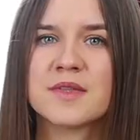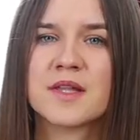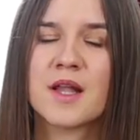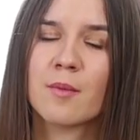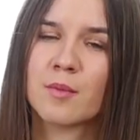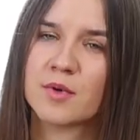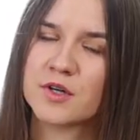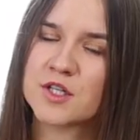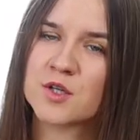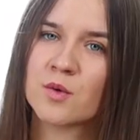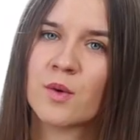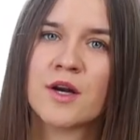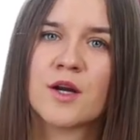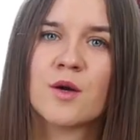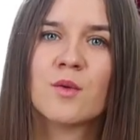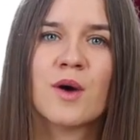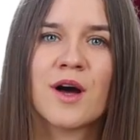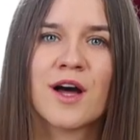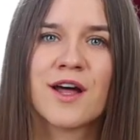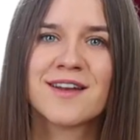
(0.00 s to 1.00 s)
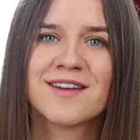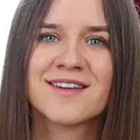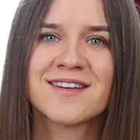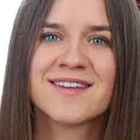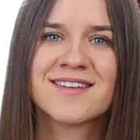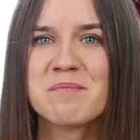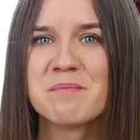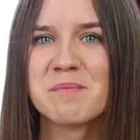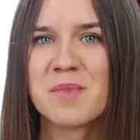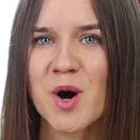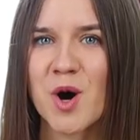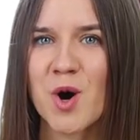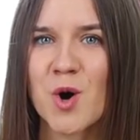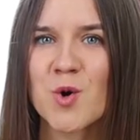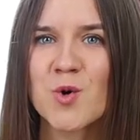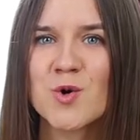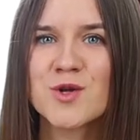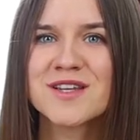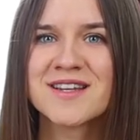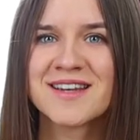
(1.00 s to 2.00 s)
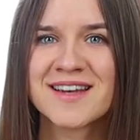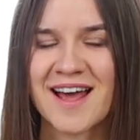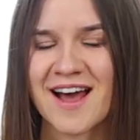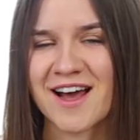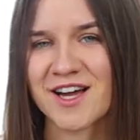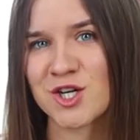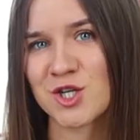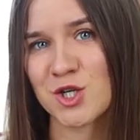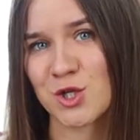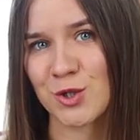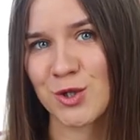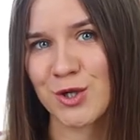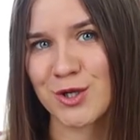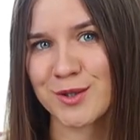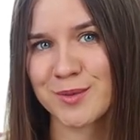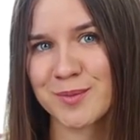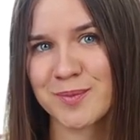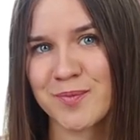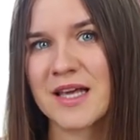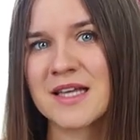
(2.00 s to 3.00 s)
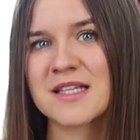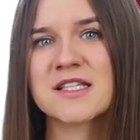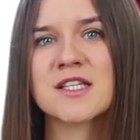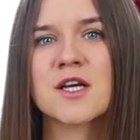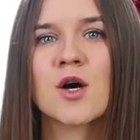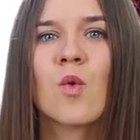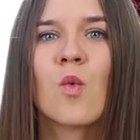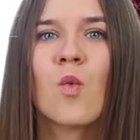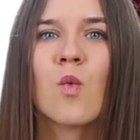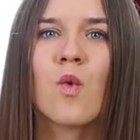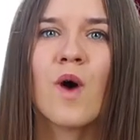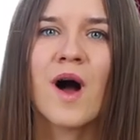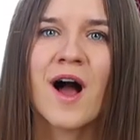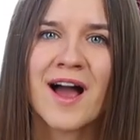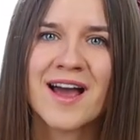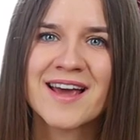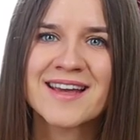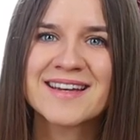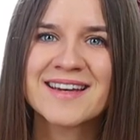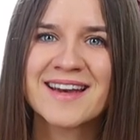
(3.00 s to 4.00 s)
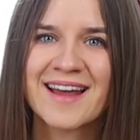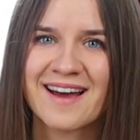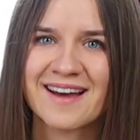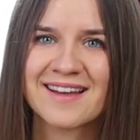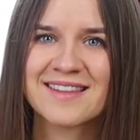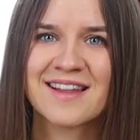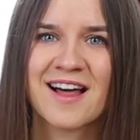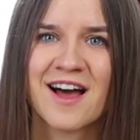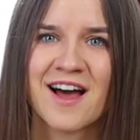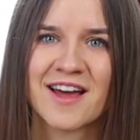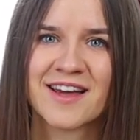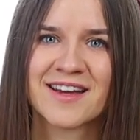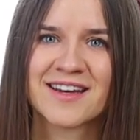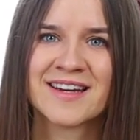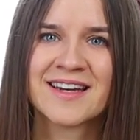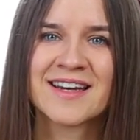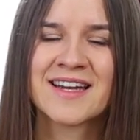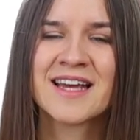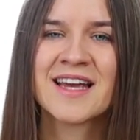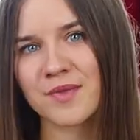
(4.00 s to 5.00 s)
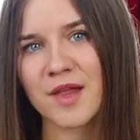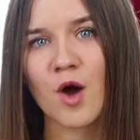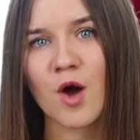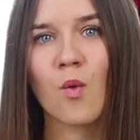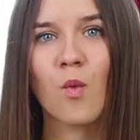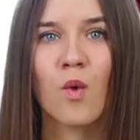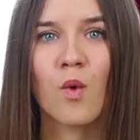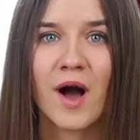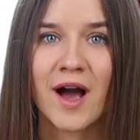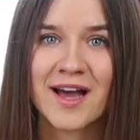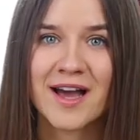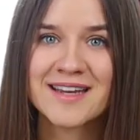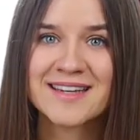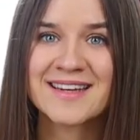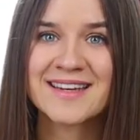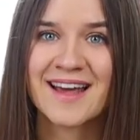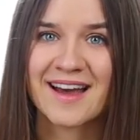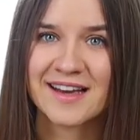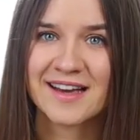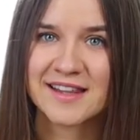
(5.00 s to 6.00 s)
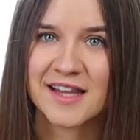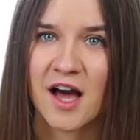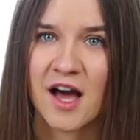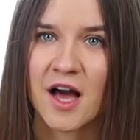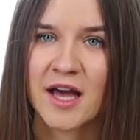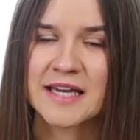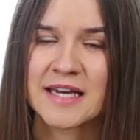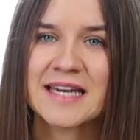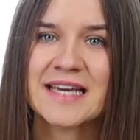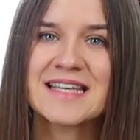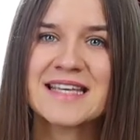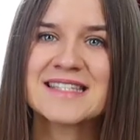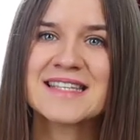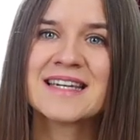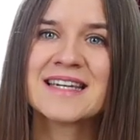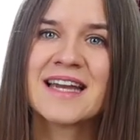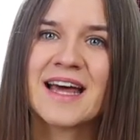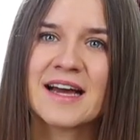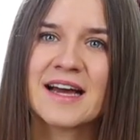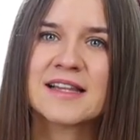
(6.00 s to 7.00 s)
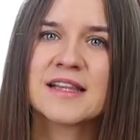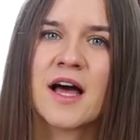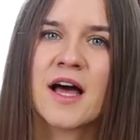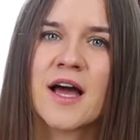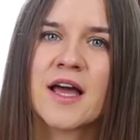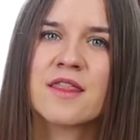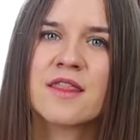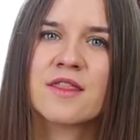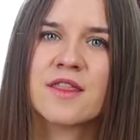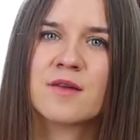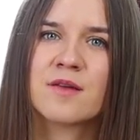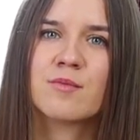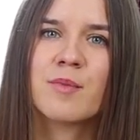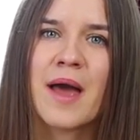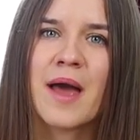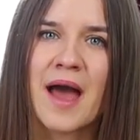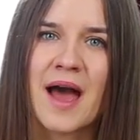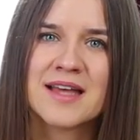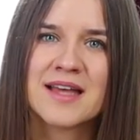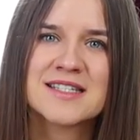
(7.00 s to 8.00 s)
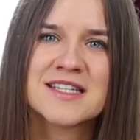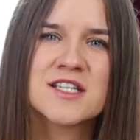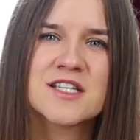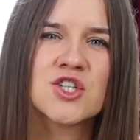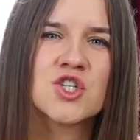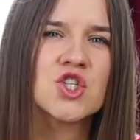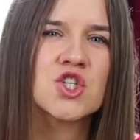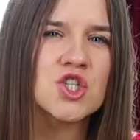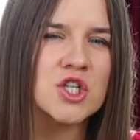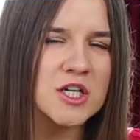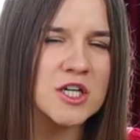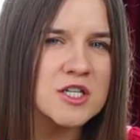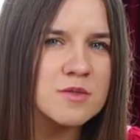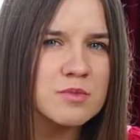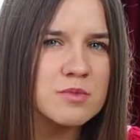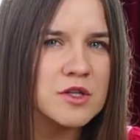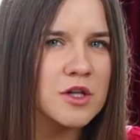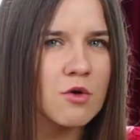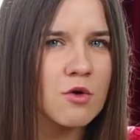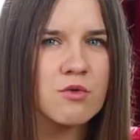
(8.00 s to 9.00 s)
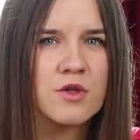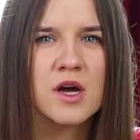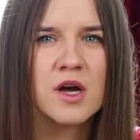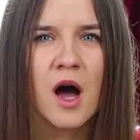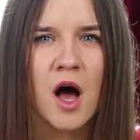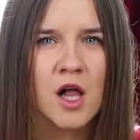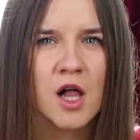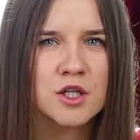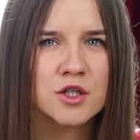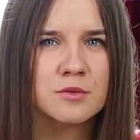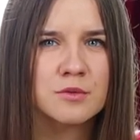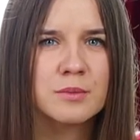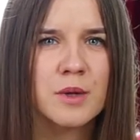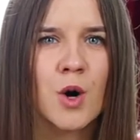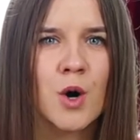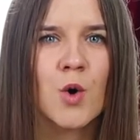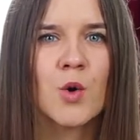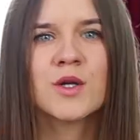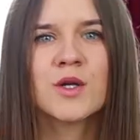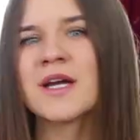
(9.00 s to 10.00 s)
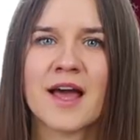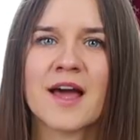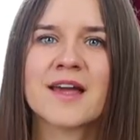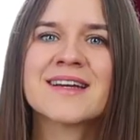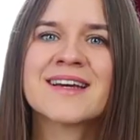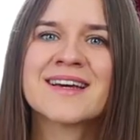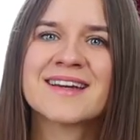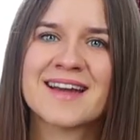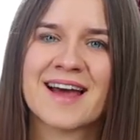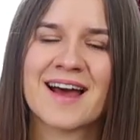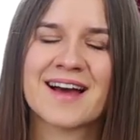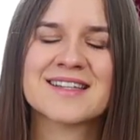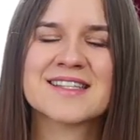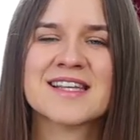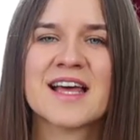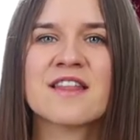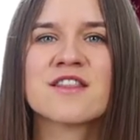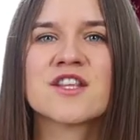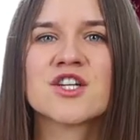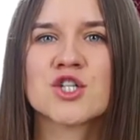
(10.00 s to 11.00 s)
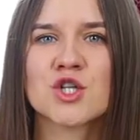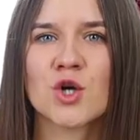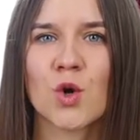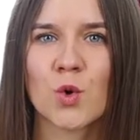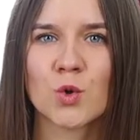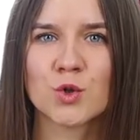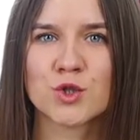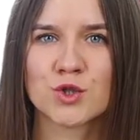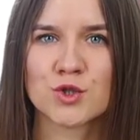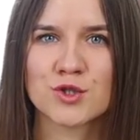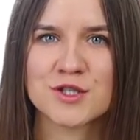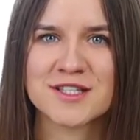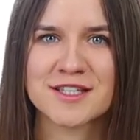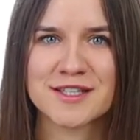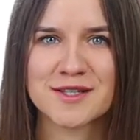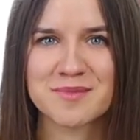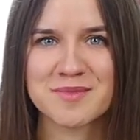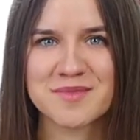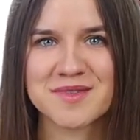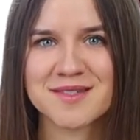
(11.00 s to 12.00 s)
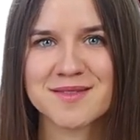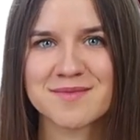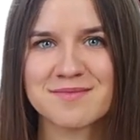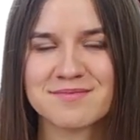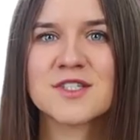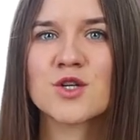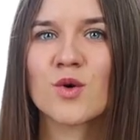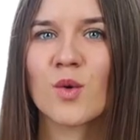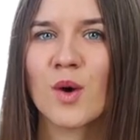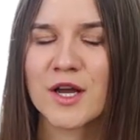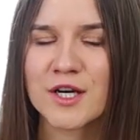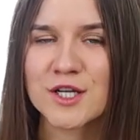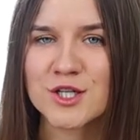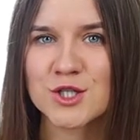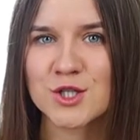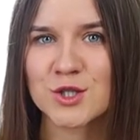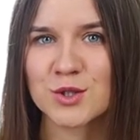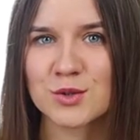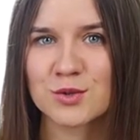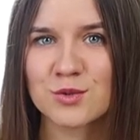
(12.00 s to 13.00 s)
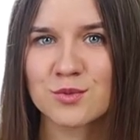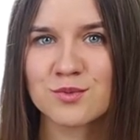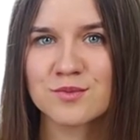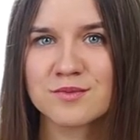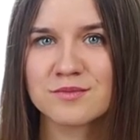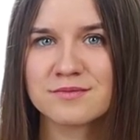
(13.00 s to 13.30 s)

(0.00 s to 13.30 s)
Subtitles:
Number 21, bowed neck shirt. It's a wide neckline. A wide neckline is a neckline that passes just below the collarbone and connects at the shoulder seams. 22,